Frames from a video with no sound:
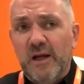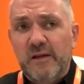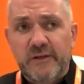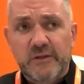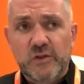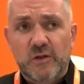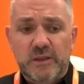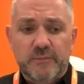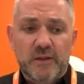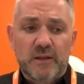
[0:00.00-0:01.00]
right if I
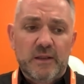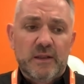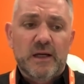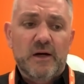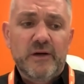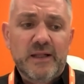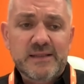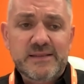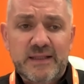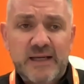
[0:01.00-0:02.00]
enjoyed it, but I
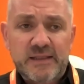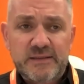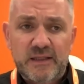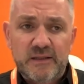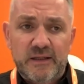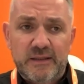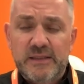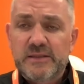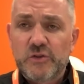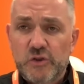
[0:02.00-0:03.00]
realised that I had to at
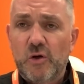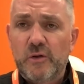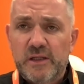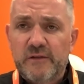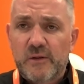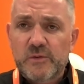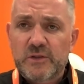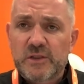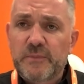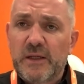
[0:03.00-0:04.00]
least enjoy it if I was
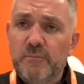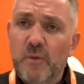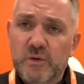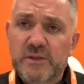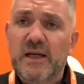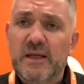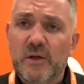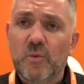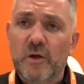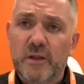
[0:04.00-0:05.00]
going to spend more time
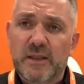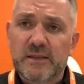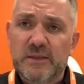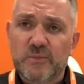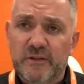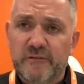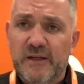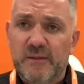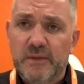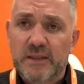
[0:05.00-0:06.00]
at work than I did with
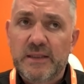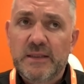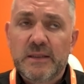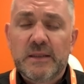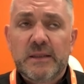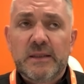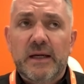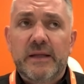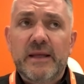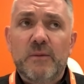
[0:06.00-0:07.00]
a family.
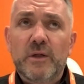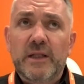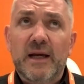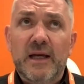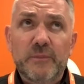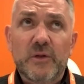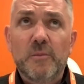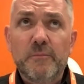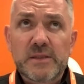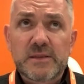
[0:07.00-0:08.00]
And then when I had my
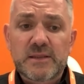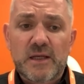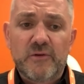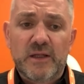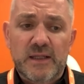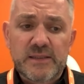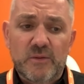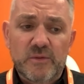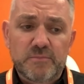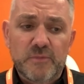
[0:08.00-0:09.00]
own business, I realised
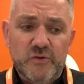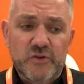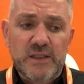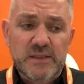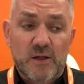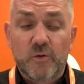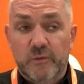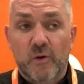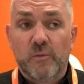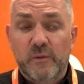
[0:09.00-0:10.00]
it was much easier, or
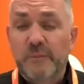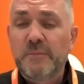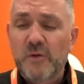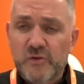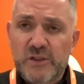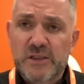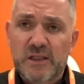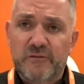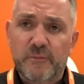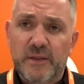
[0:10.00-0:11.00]
it would be much
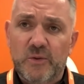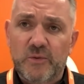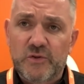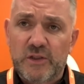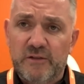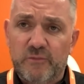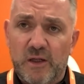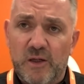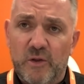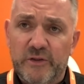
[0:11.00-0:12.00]
easier for me to achieve
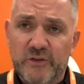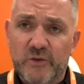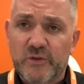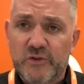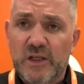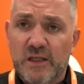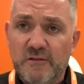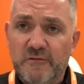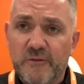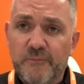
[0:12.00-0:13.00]
what I wanted to
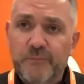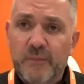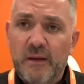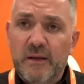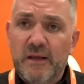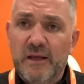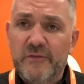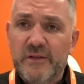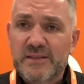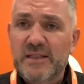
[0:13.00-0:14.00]
achieve
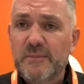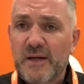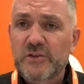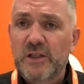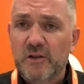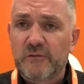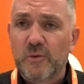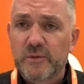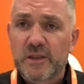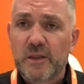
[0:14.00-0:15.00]
if the team actually looked
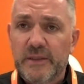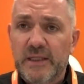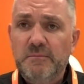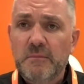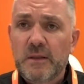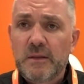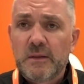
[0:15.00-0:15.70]
forward to coming in.